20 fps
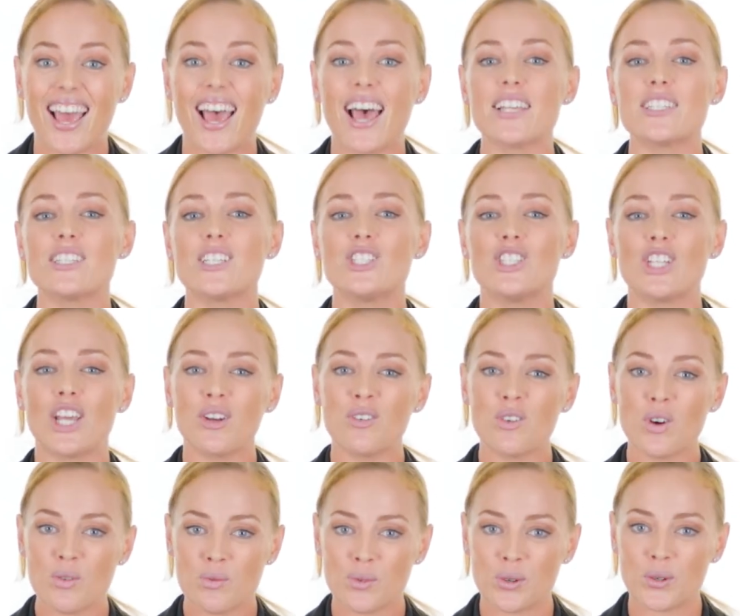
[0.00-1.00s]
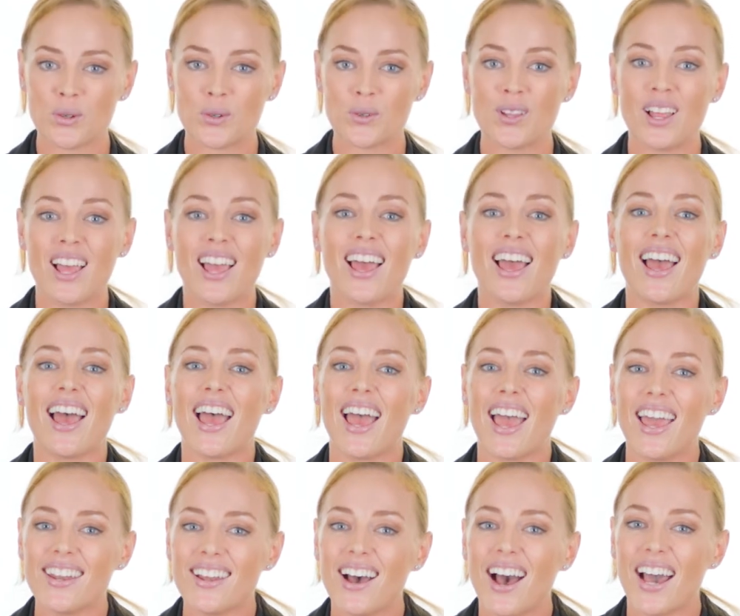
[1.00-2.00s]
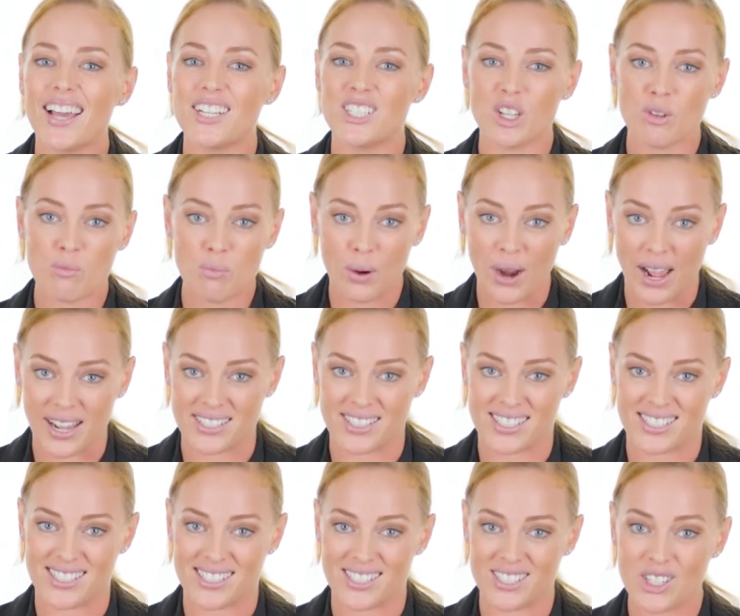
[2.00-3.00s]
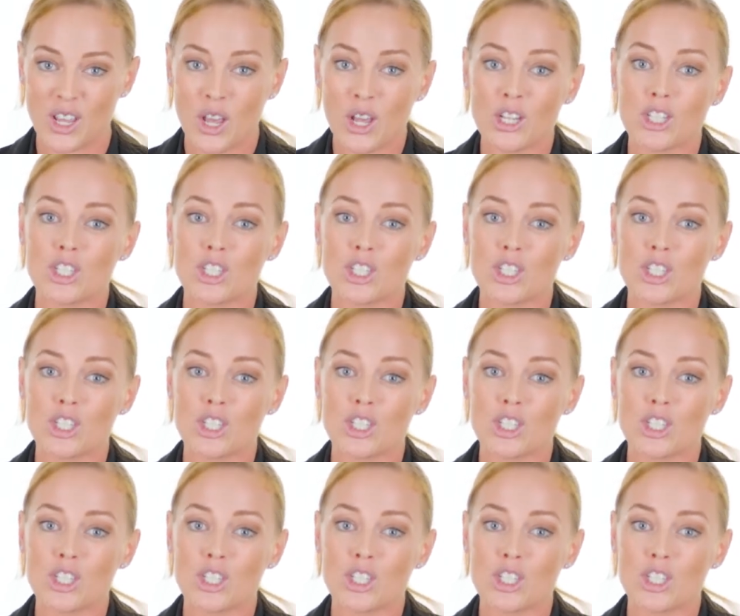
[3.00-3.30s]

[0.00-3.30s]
As a general rule, hand hygiene practices